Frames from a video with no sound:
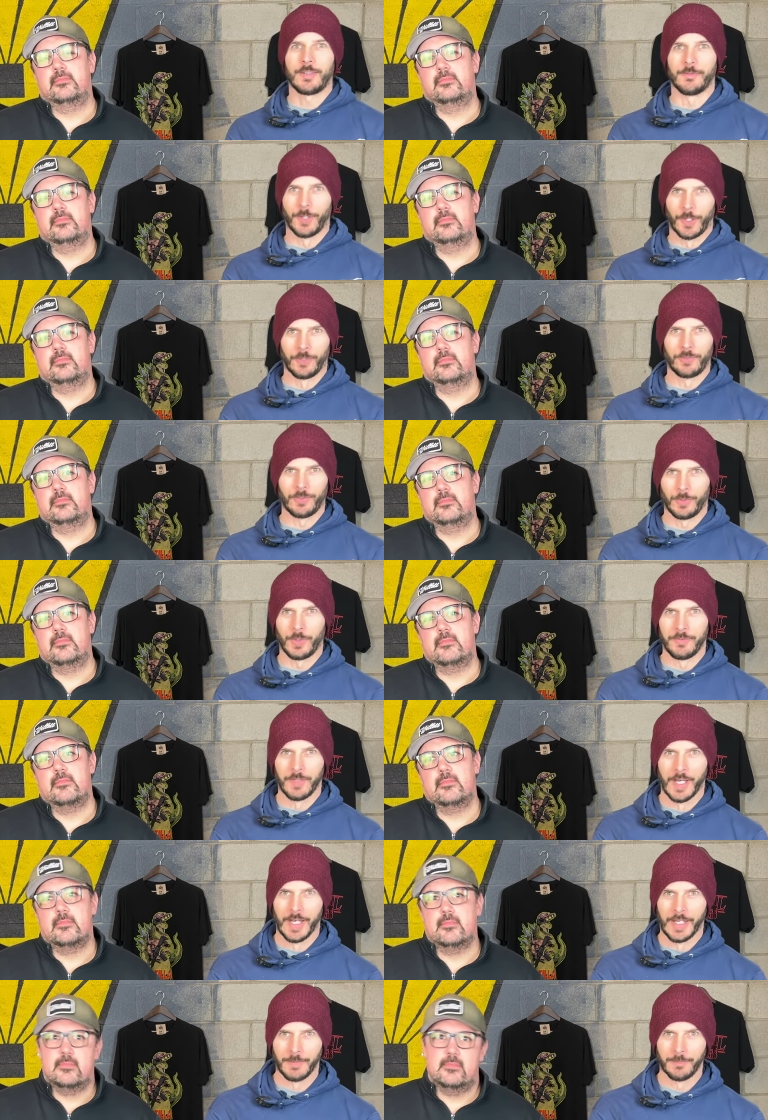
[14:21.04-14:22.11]
Speaker 1: version we've
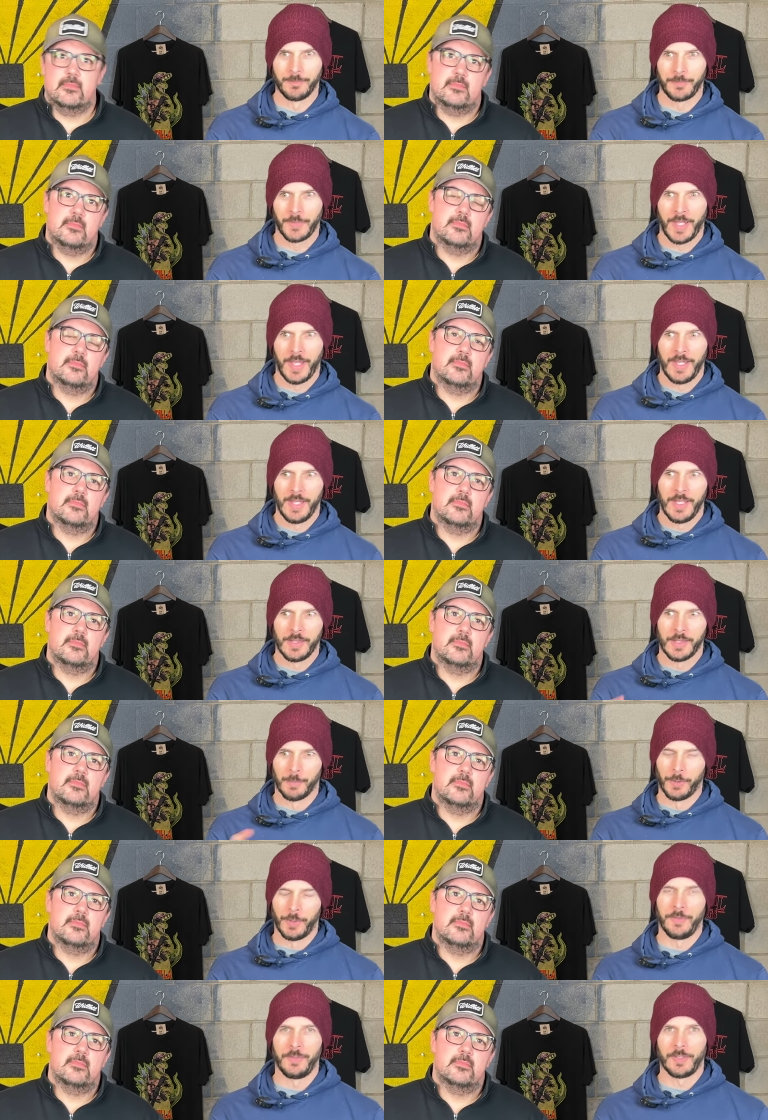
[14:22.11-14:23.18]
done. The
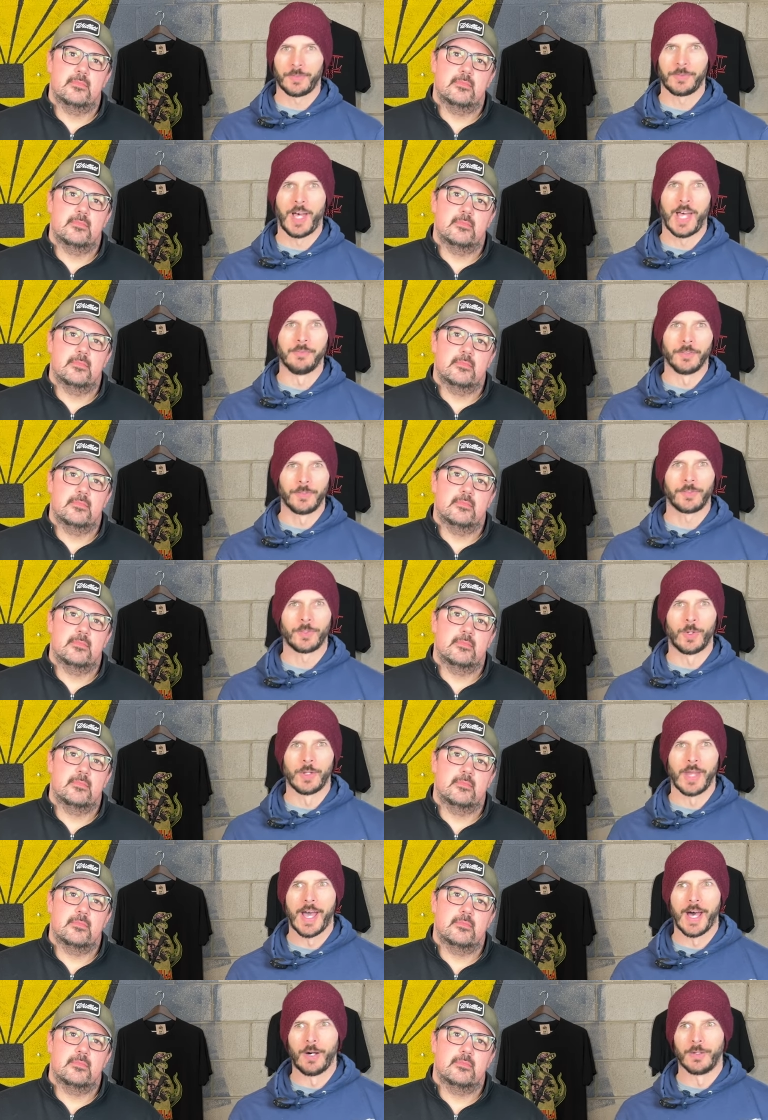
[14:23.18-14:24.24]
previous five have
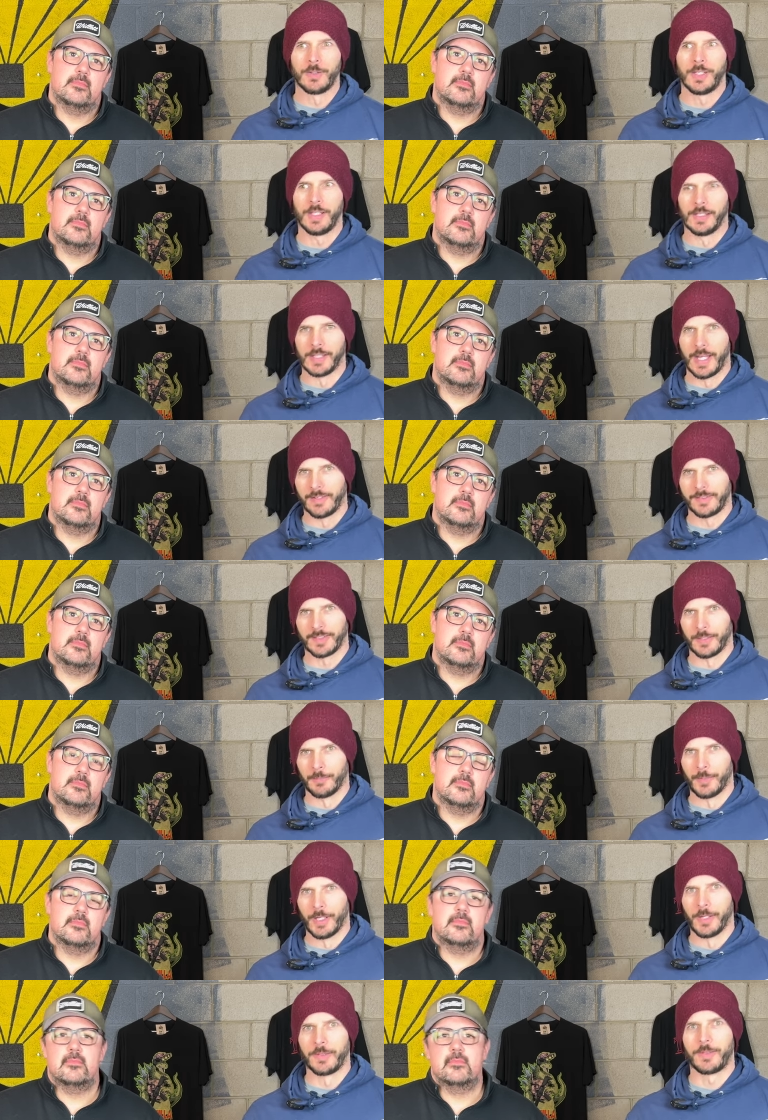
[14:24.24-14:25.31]
sold out in less than a
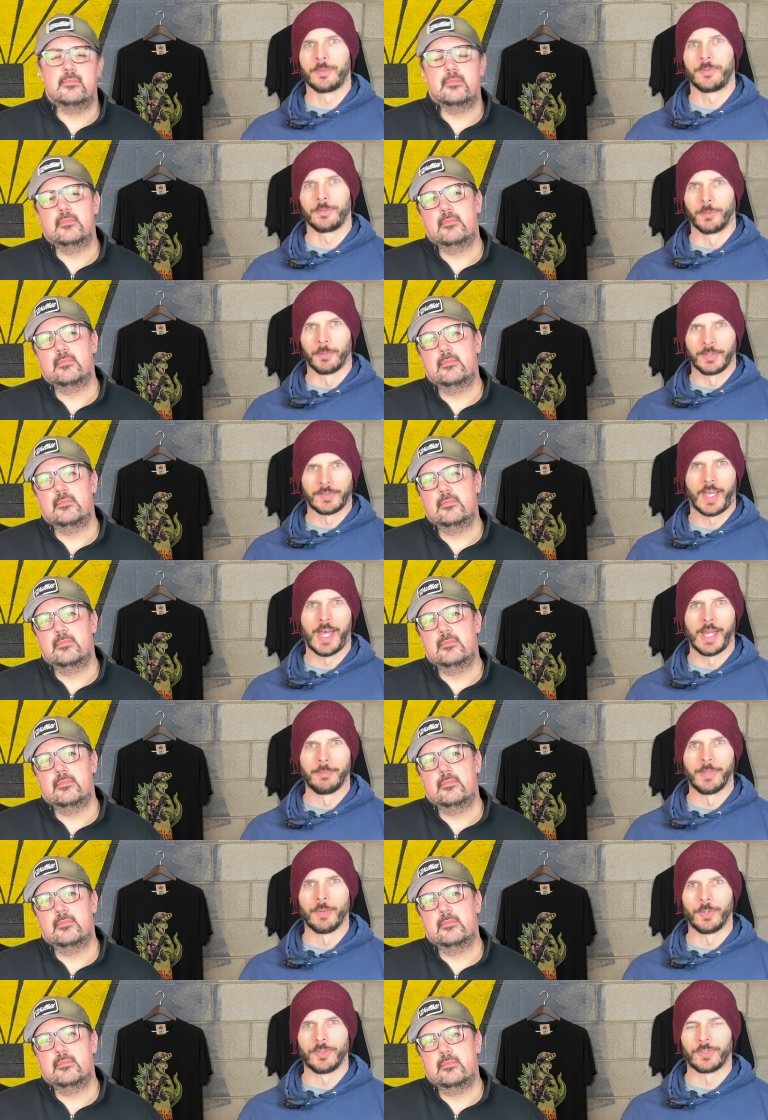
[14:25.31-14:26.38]
month from the
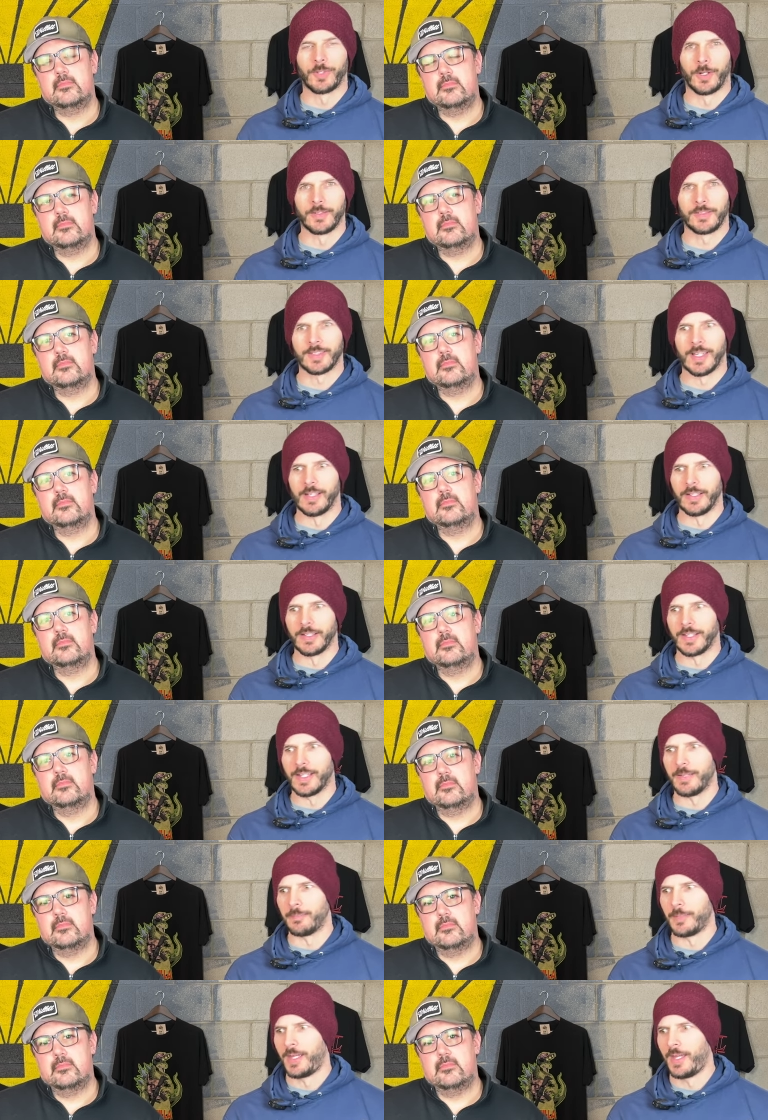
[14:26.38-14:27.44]
time that we start selling
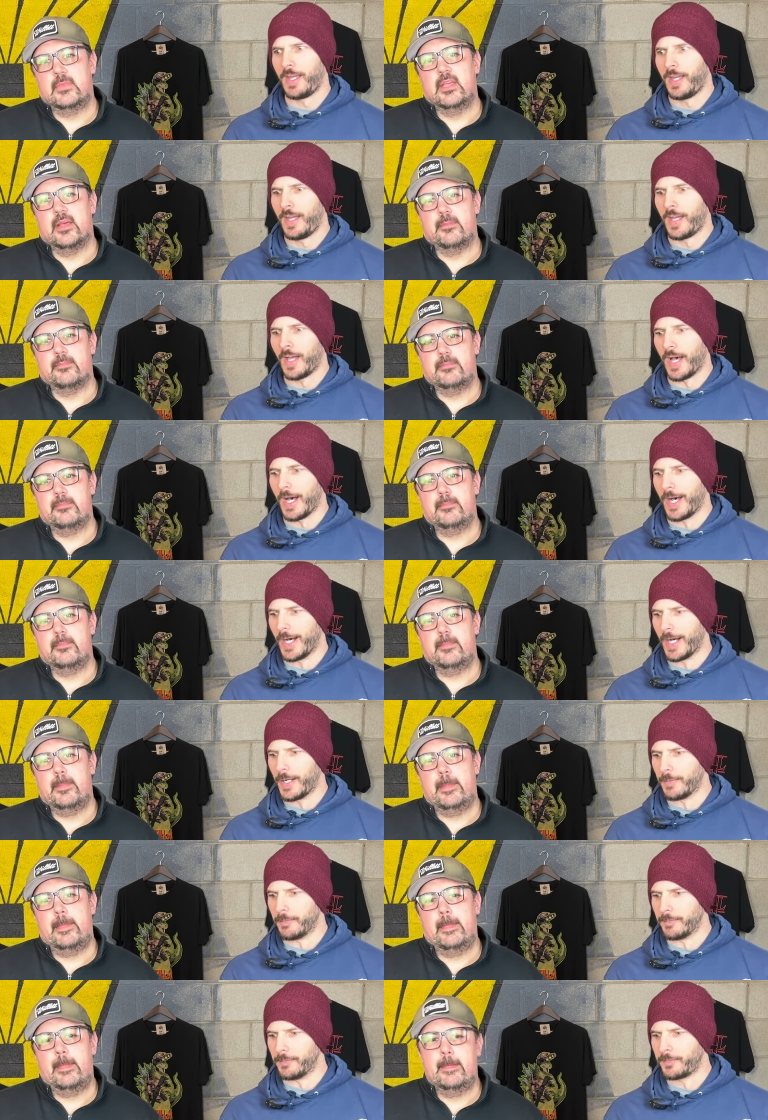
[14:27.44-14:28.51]
them. Yeah.
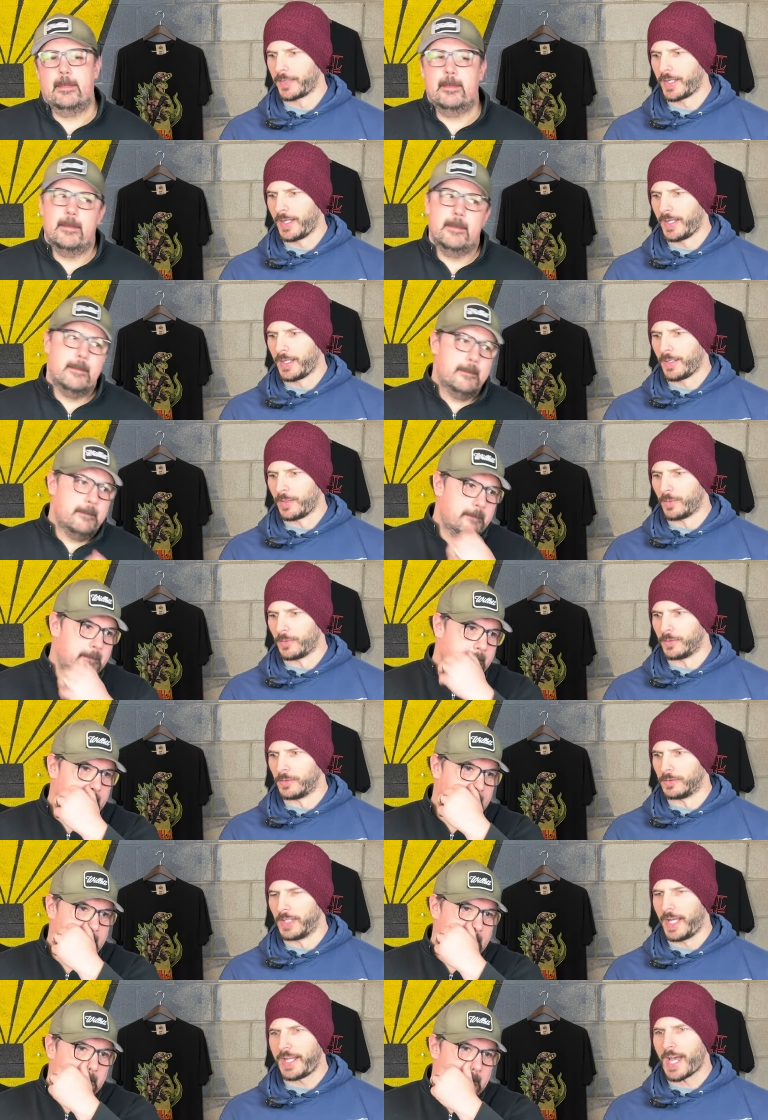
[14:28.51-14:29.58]
Um,
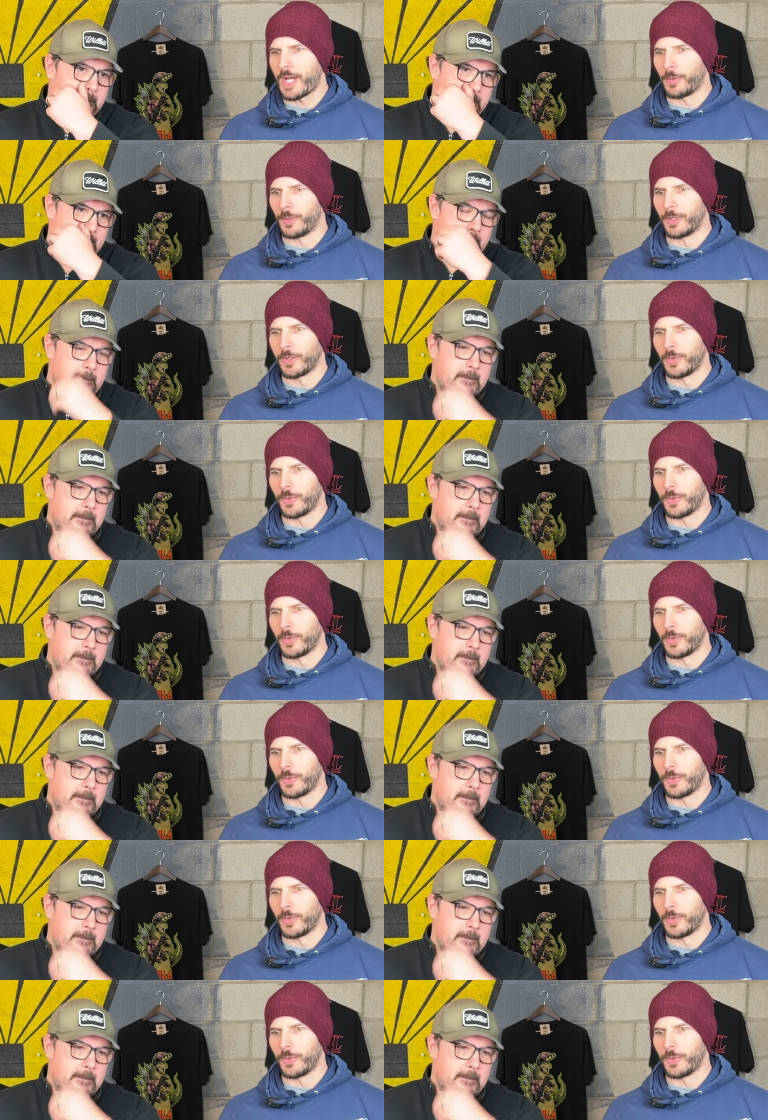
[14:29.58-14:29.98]
laid out real